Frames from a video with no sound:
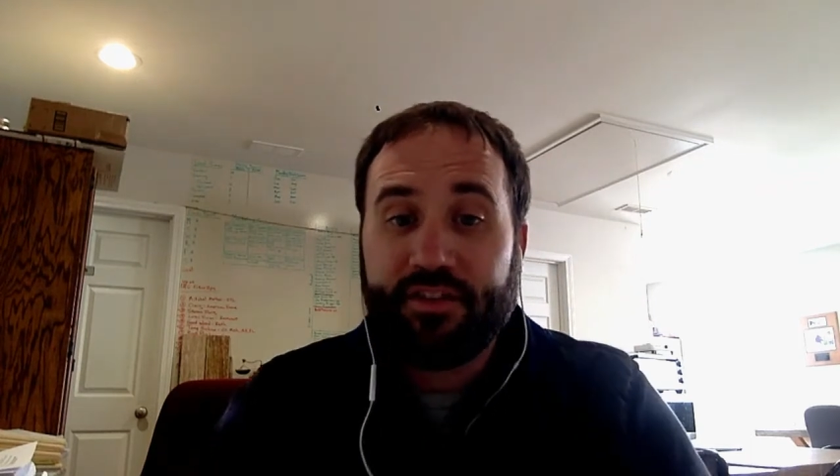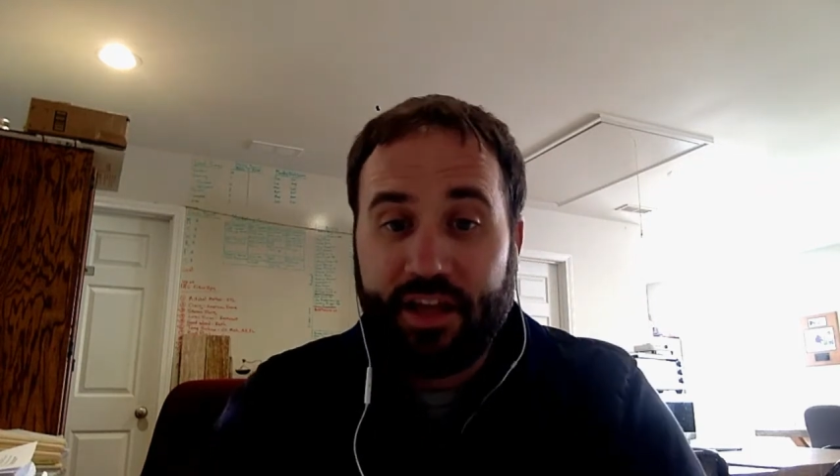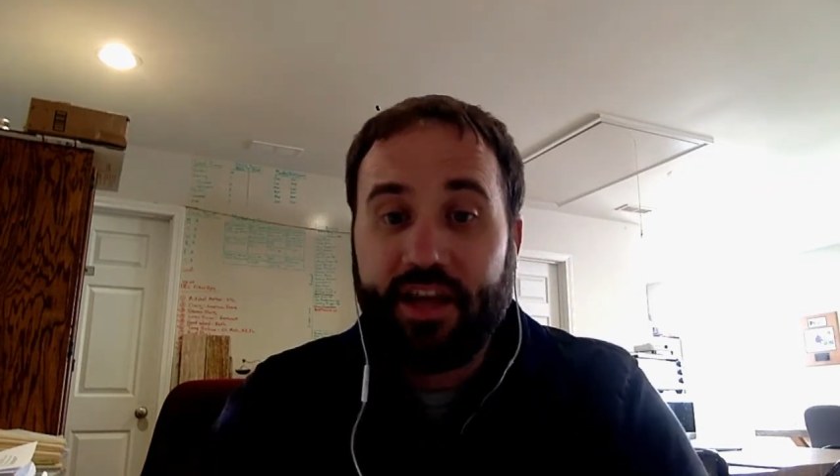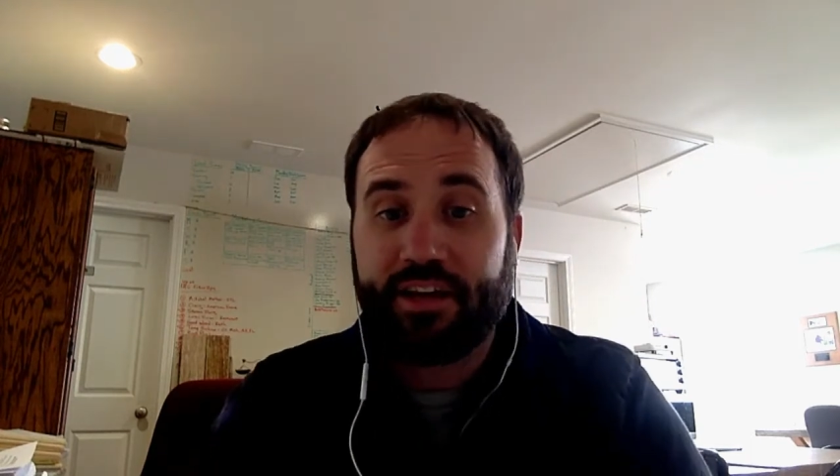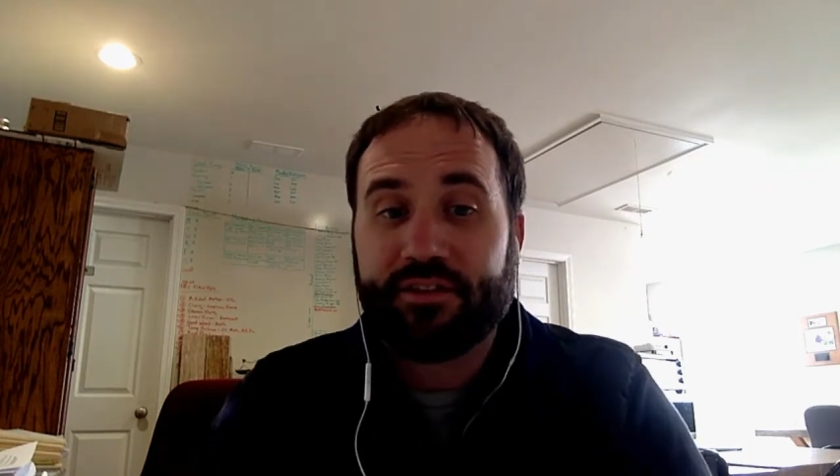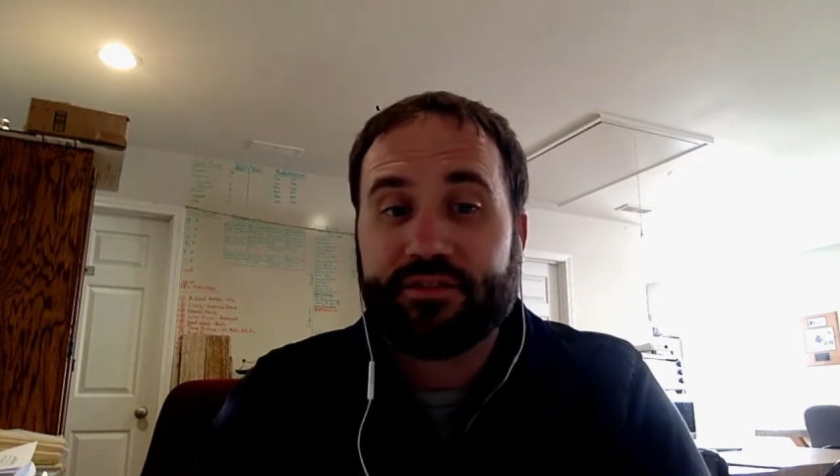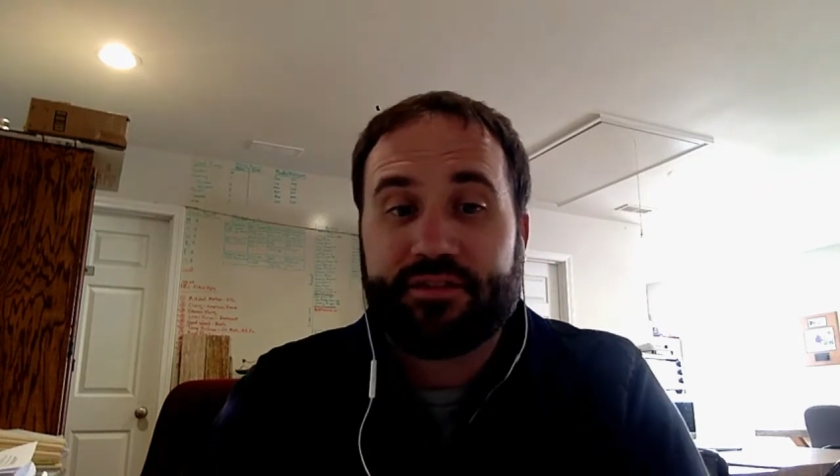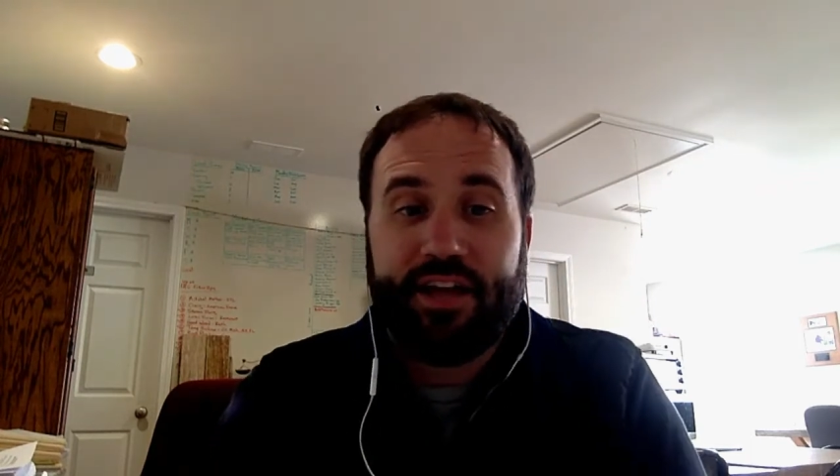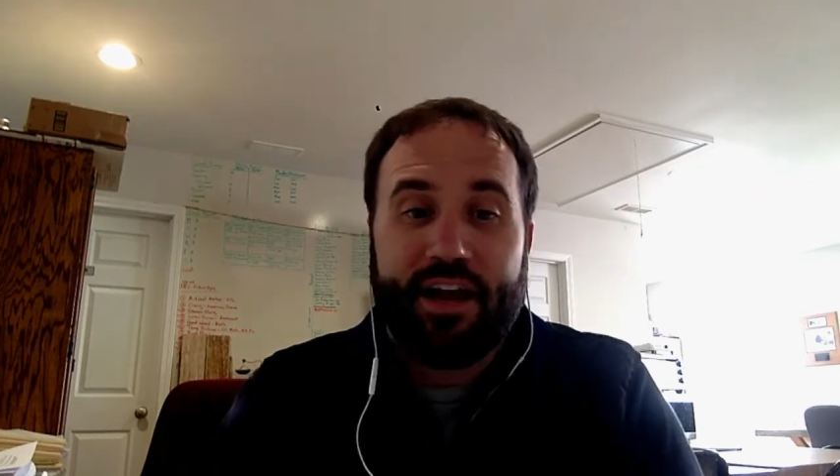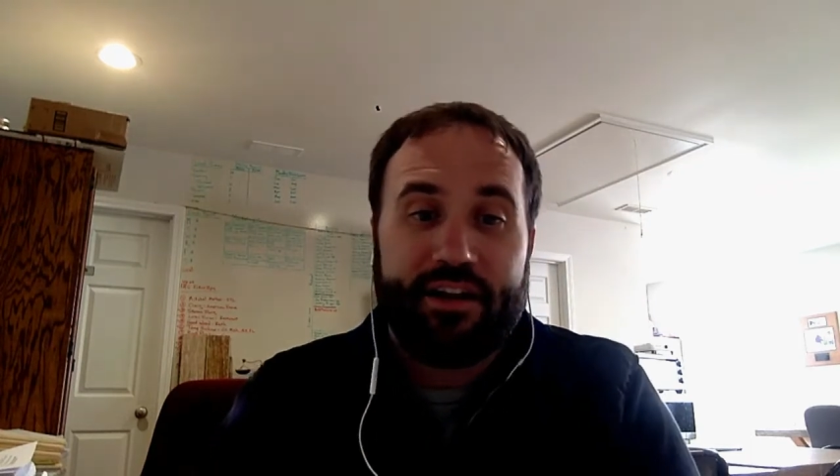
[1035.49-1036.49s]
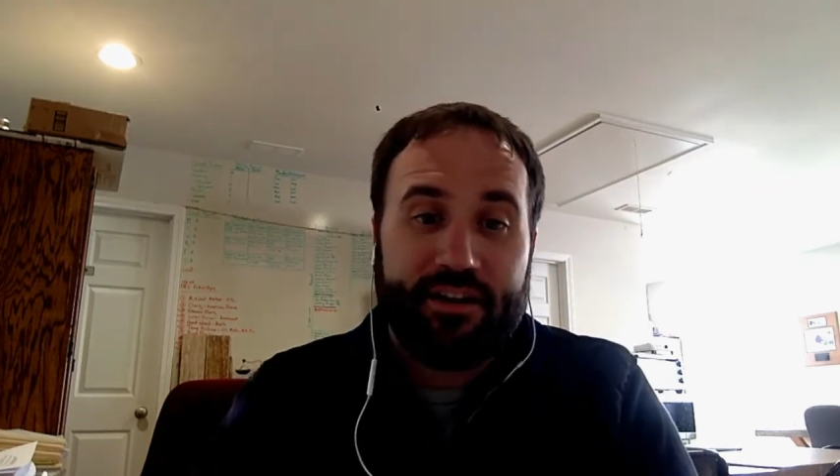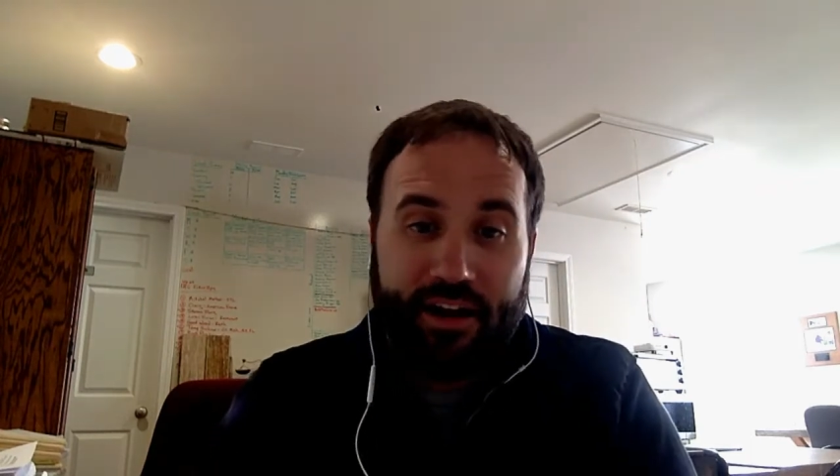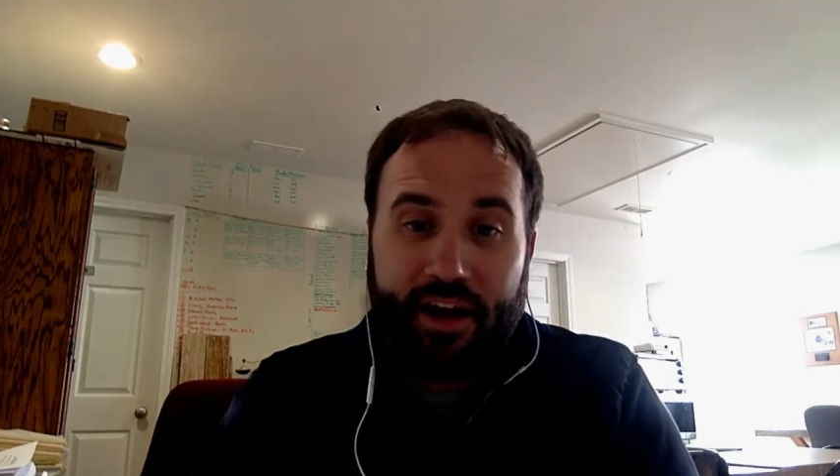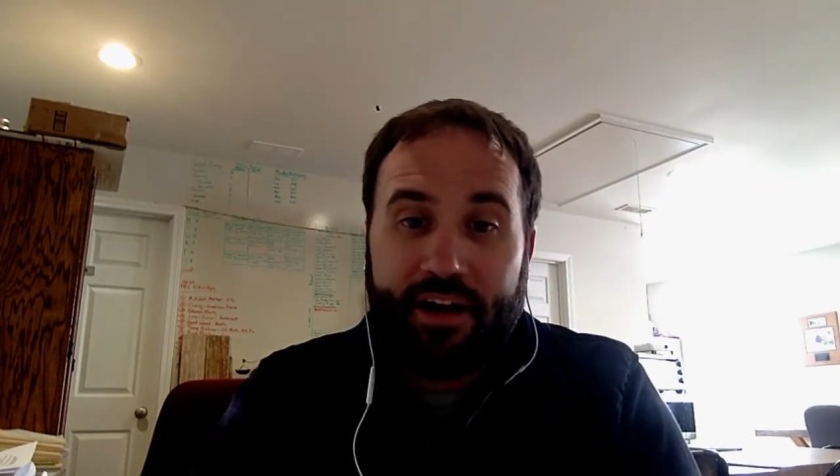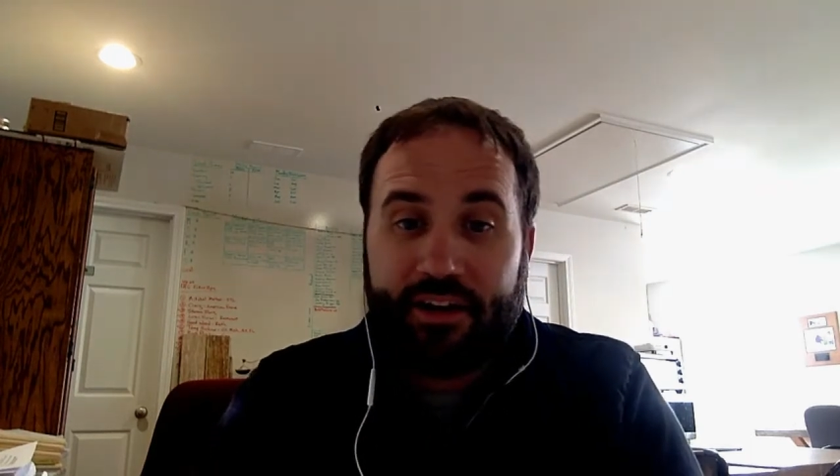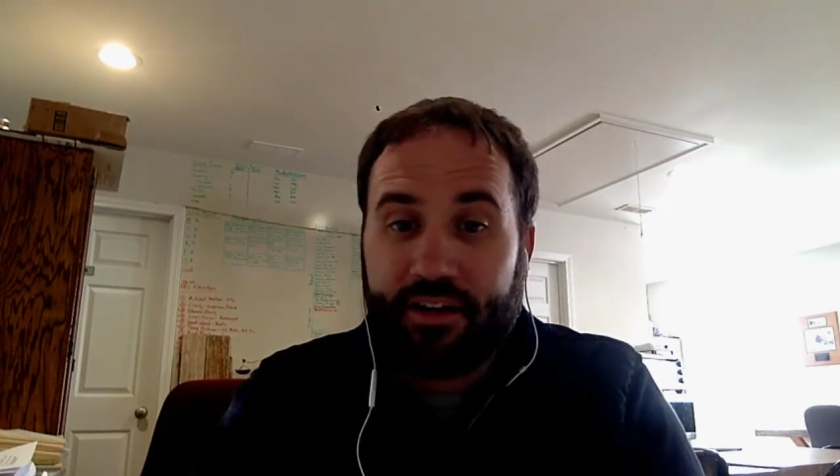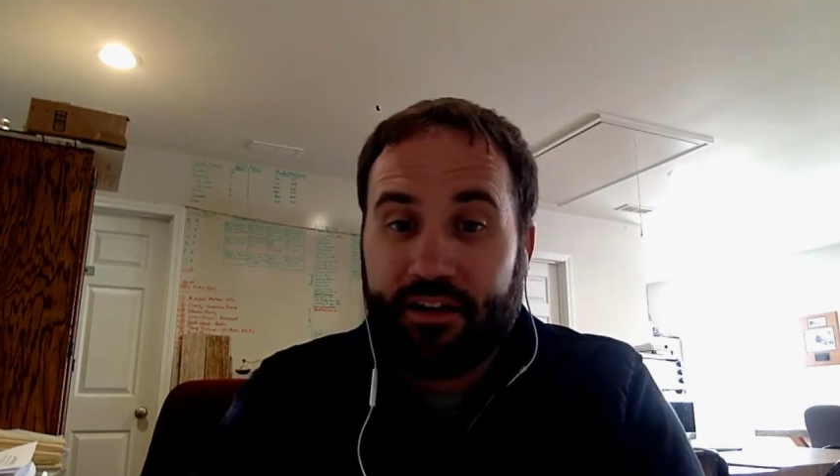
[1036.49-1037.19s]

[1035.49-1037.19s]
things that, like,